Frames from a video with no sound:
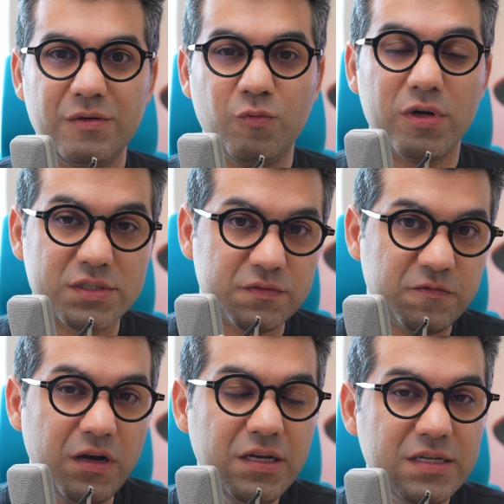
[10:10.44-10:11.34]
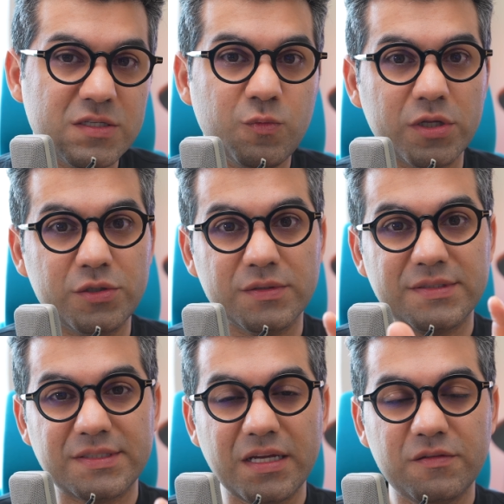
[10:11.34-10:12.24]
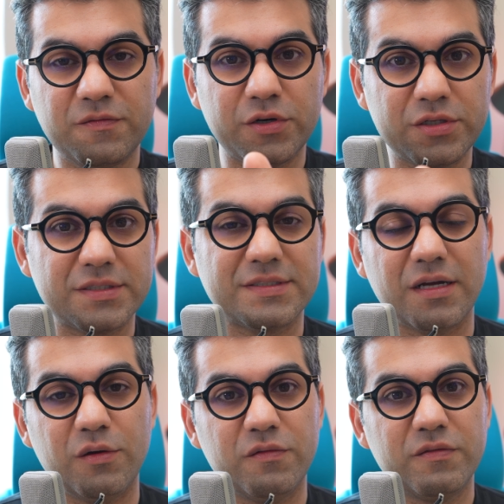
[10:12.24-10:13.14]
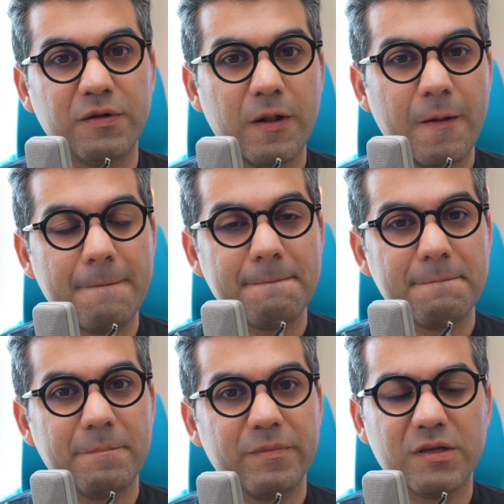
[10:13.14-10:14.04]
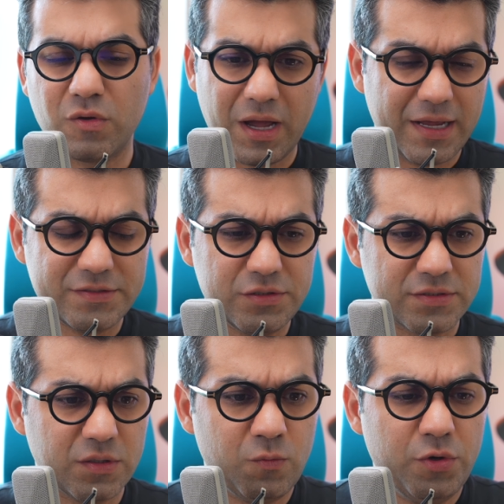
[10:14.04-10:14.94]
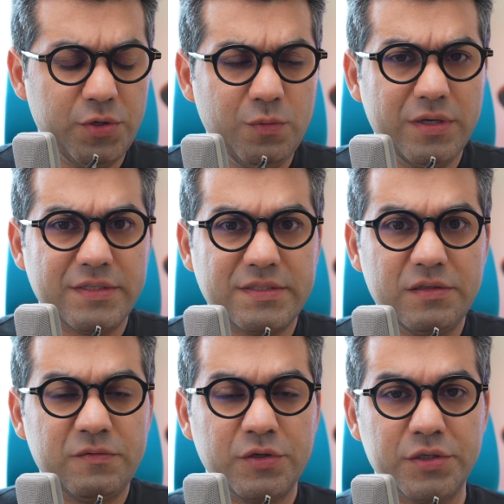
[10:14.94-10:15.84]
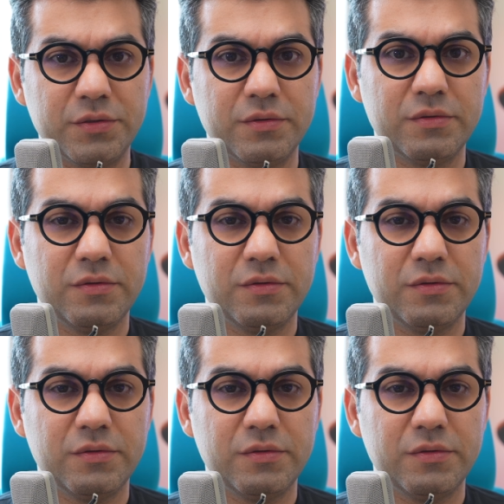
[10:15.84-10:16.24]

What's fun is what you set for yourself. So ask yourself what do you want to set for you?